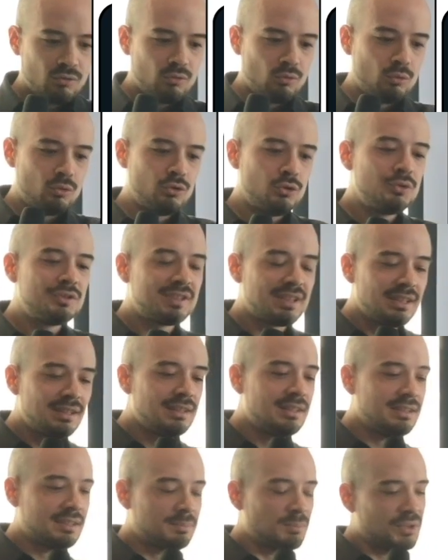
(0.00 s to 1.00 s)
Using
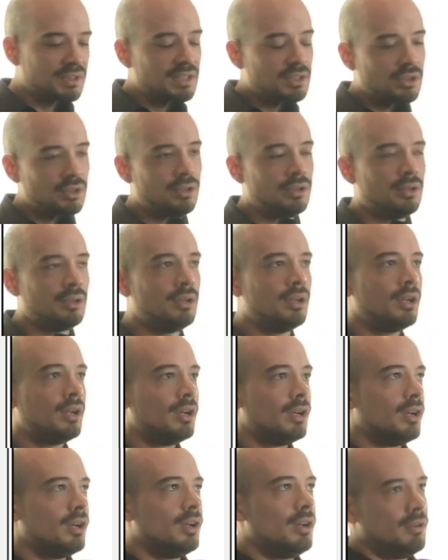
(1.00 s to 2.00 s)
this particular
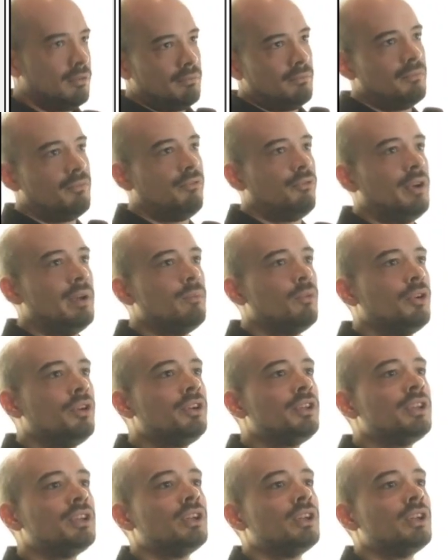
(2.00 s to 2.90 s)
framework,